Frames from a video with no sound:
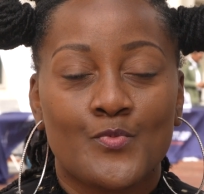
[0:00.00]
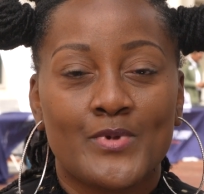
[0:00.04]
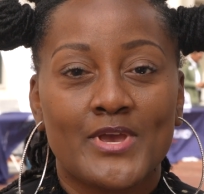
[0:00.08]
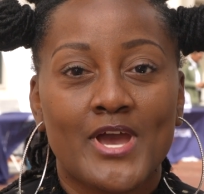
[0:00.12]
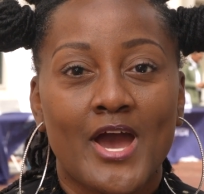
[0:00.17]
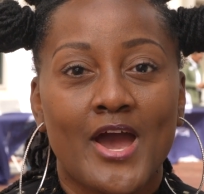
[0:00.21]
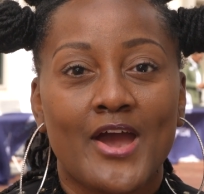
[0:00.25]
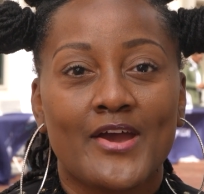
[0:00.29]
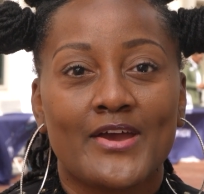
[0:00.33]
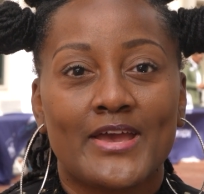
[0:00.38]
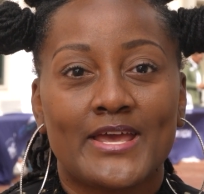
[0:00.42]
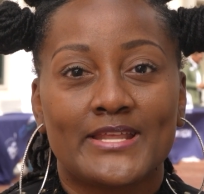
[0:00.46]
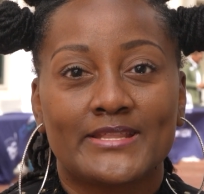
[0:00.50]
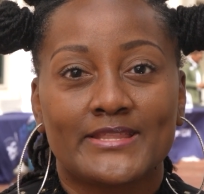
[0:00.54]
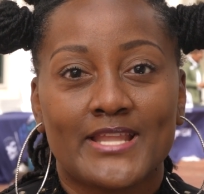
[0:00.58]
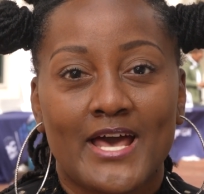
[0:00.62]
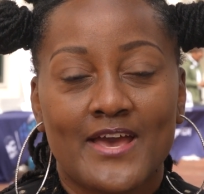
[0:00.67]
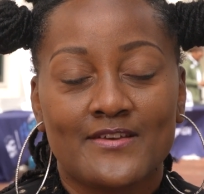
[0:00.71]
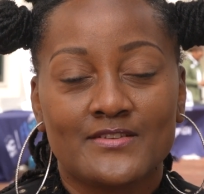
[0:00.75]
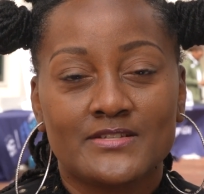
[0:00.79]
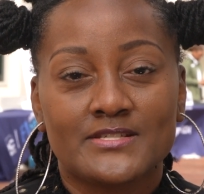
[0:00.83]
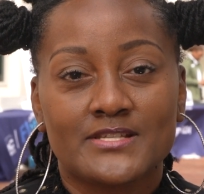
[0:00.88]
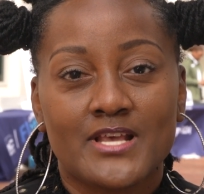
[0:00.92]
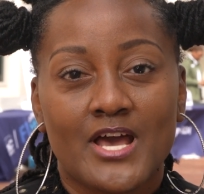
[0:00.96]
We are a
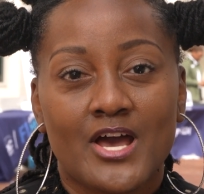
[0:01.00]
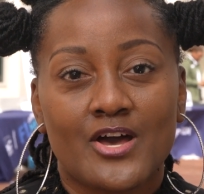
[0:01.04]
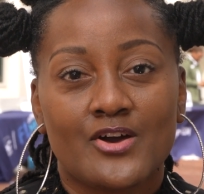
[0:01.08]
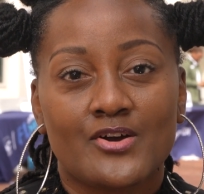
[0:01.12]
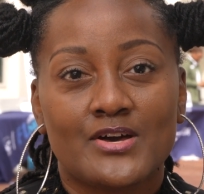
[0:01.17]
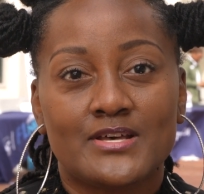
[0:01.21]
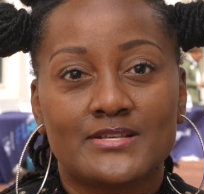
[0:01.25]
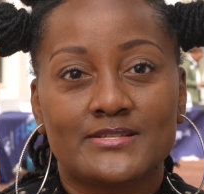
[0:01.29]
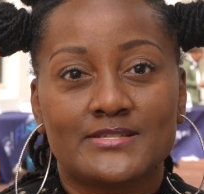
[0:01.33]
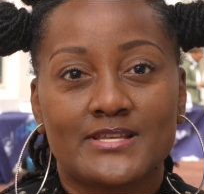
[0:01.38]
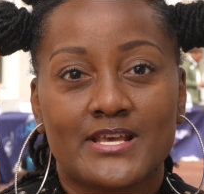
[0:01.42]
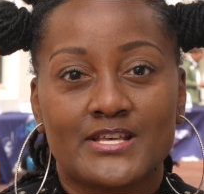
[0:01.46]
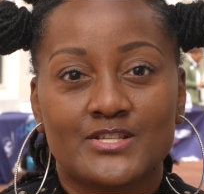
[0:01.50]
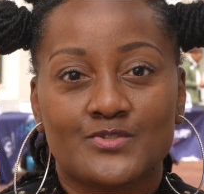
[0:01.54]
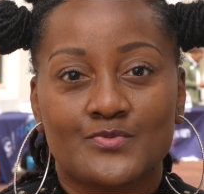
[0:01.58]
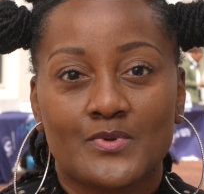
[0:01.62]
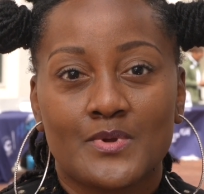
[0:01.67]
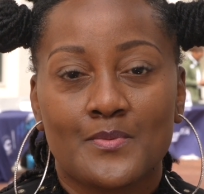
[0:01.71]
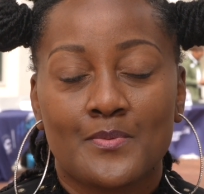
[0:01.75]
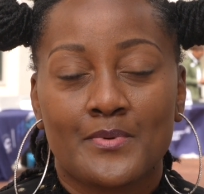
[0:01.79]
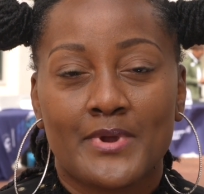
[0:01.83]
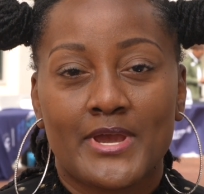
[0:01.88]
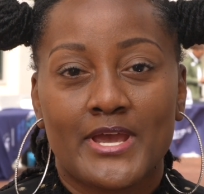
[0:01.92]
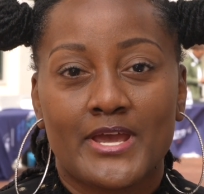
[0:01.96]
lifestyle
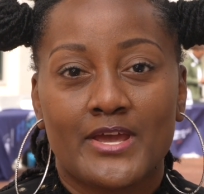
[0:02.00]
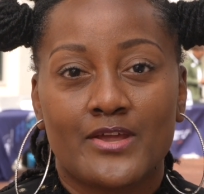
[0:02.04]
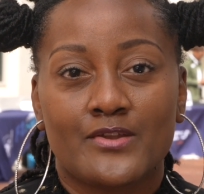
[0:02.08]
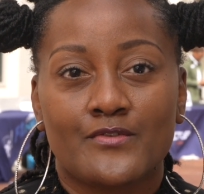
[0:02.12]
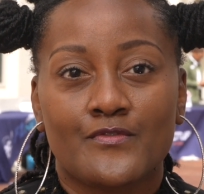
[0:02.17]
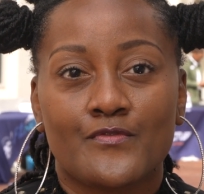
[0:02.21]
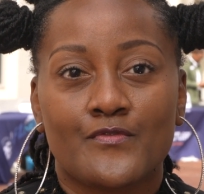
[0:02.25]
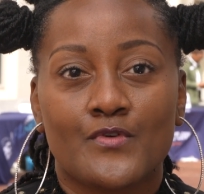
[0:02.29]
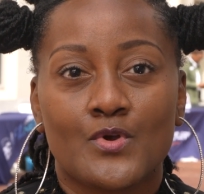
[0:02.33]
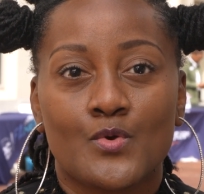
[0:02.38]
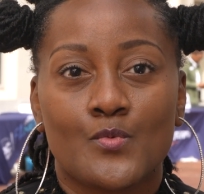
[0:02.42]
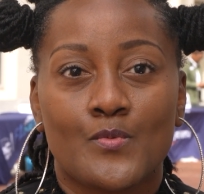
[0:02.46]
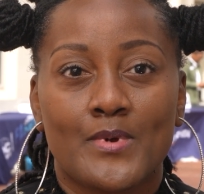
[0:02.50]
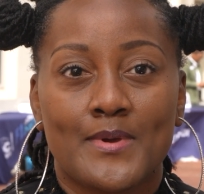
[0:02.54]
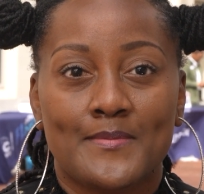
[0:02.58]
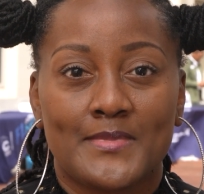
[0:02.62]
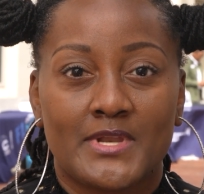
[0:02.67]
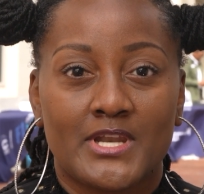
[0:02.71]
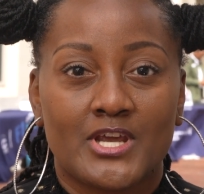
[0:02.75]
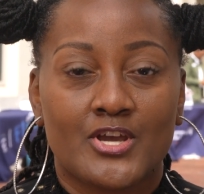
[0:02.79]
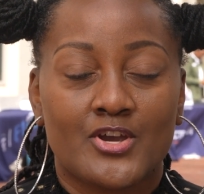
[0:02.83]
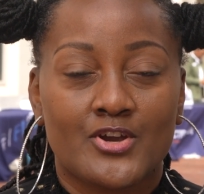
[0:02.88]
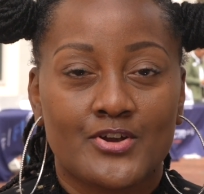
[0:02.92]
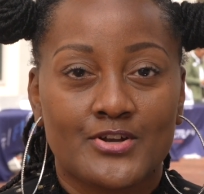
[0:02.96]
accessory brand for
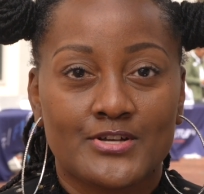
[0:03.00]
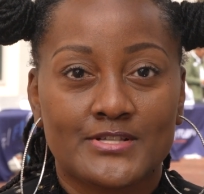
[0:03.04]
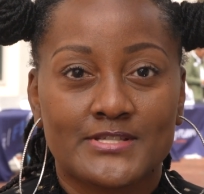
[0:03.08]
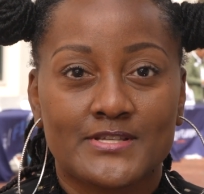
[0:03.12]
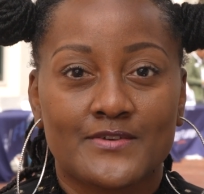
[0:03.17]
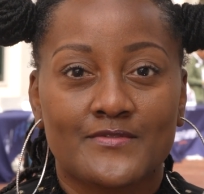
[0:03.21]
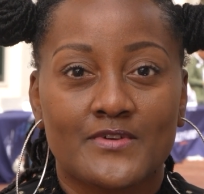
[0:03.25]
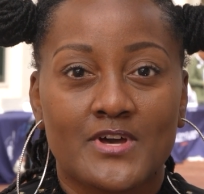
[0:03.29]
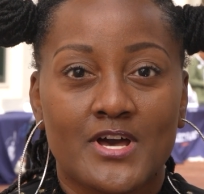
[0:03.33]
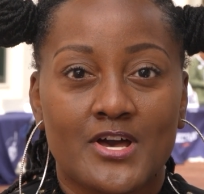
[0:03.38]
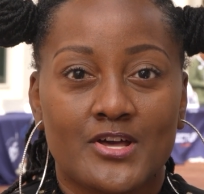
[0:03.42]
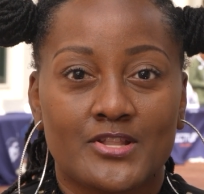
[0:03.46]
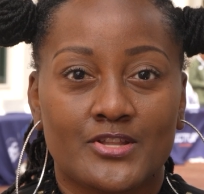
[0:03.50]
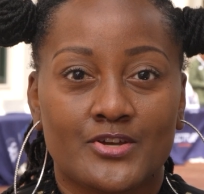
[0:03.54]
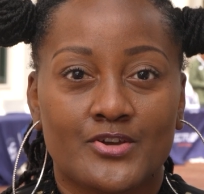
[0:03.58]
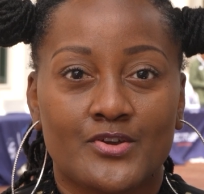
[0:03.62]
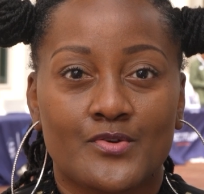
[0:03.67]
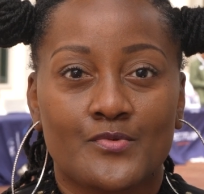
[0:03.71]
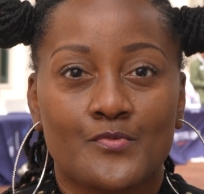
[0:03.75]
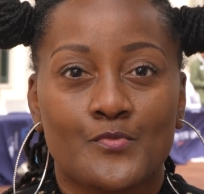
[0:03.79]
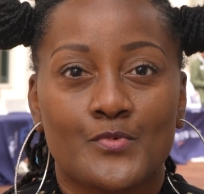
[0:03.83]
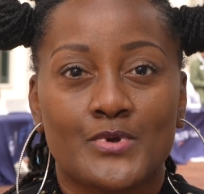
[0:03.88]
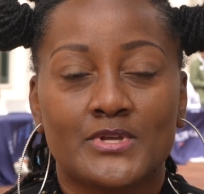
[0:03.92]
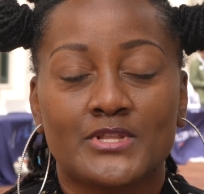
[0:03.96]
women and girls of color.
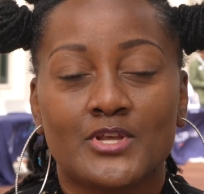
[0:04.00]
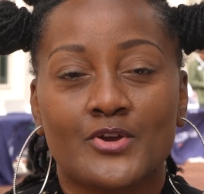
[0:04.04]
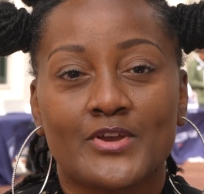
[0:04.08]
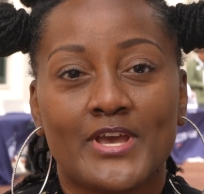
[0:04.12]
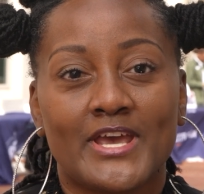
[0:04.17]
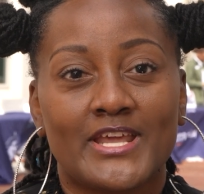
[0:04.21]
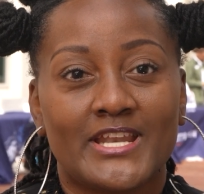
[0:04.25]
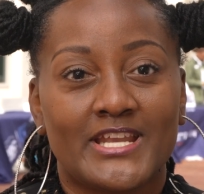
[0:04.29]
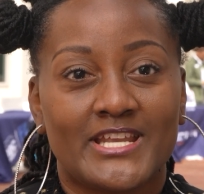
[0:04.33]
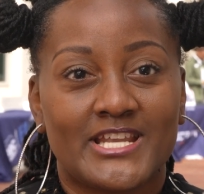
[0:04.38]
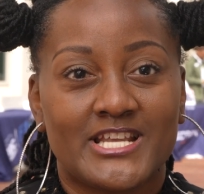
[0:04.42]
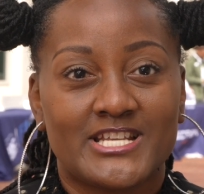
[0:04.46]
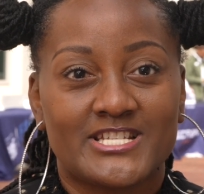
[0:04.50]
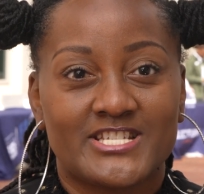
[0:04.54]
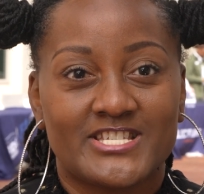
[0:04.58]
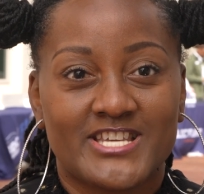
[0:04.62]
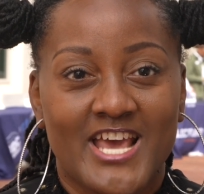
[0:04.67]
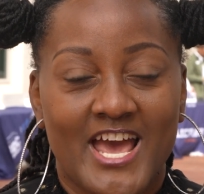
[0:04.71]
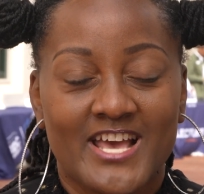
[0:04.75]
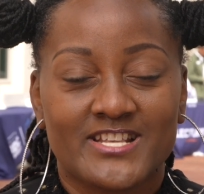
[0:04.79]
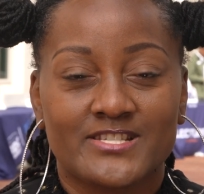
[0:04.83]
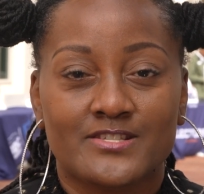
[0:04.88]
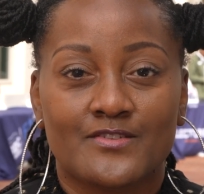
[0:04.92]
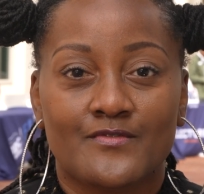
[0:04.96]
We're located in
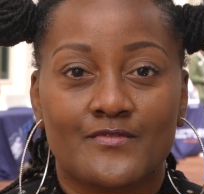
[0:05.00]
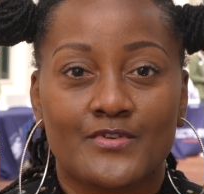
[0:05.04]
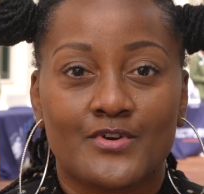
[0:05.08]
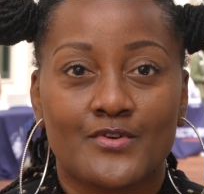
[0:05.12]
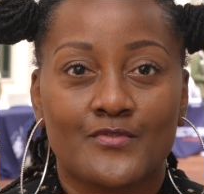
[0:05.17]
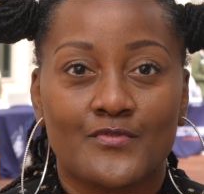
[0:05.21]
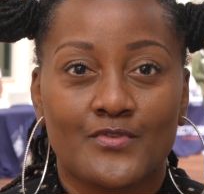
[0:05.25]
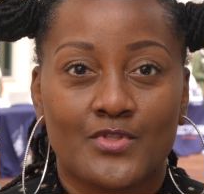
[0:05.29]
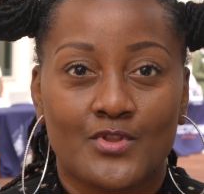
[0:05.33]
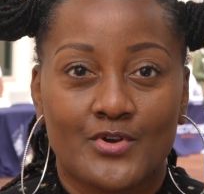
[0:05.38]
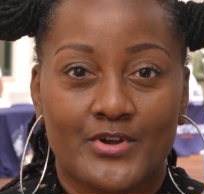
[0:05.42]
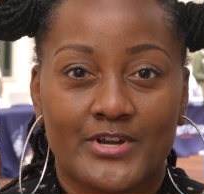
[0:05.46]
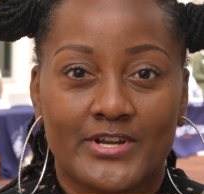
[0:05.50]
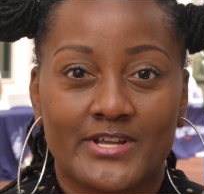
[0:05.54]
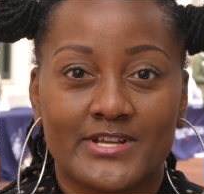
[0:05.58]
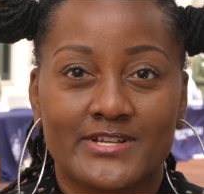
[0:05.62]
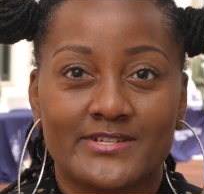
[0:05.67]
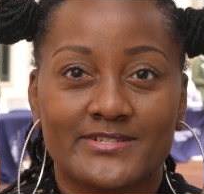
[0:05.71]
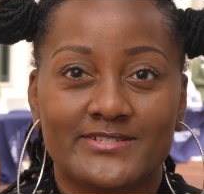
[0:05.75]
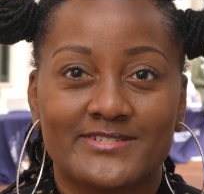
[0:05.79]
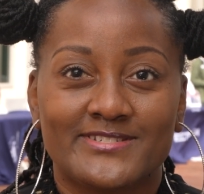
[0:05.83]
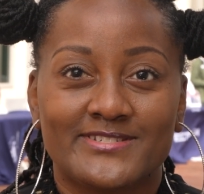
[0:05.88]
Jacksonville, Florida.